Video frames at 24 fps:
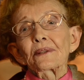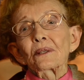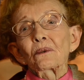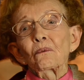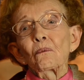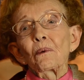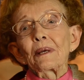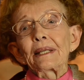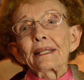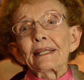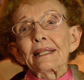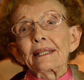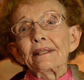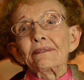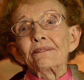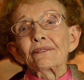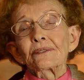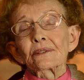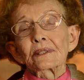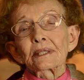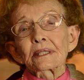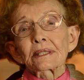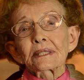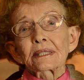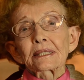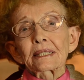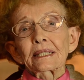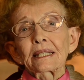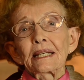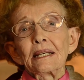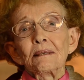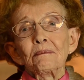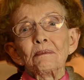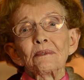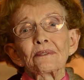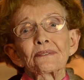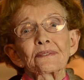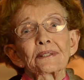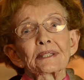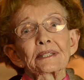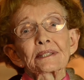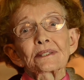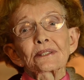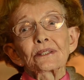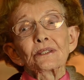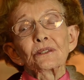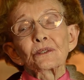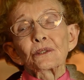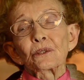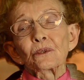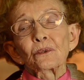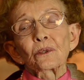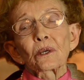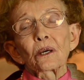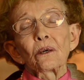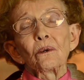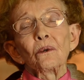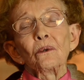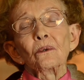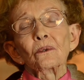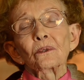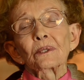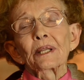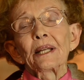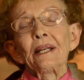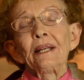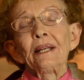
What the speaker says: there waiting for us to come if it isn't too cold.